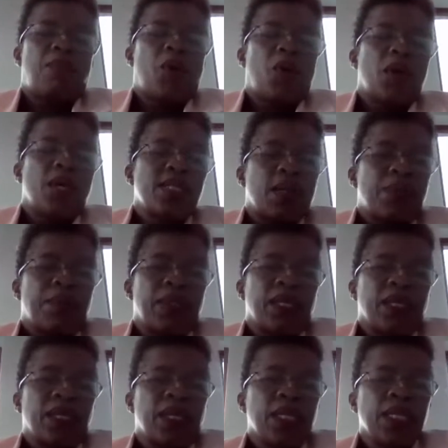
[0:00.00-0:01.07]
boys are
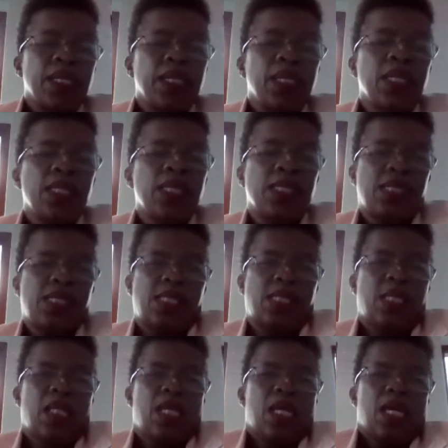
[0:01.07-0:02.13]
being killed,
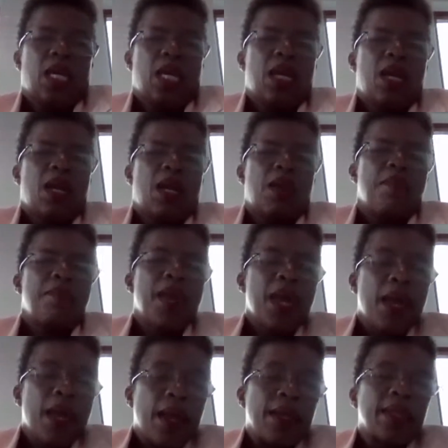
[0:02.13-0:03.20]

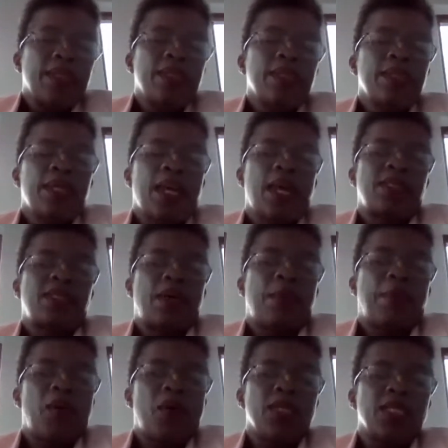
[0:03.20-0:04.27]
men at
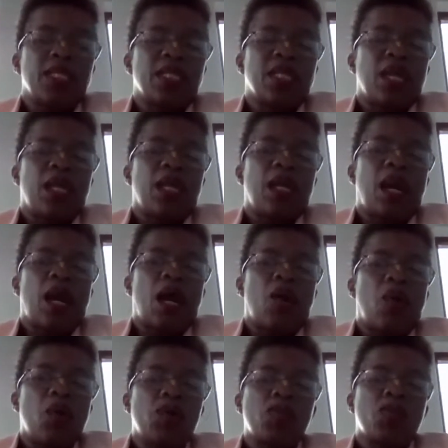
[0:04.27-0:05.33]
some point they
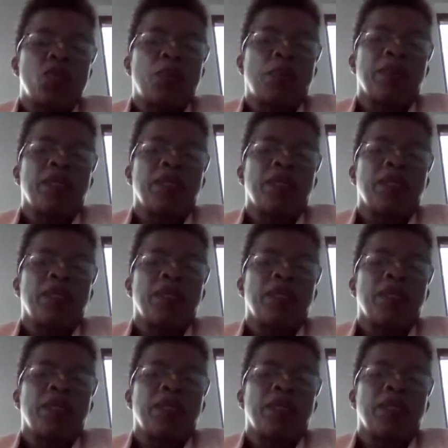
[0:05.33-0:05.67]
are also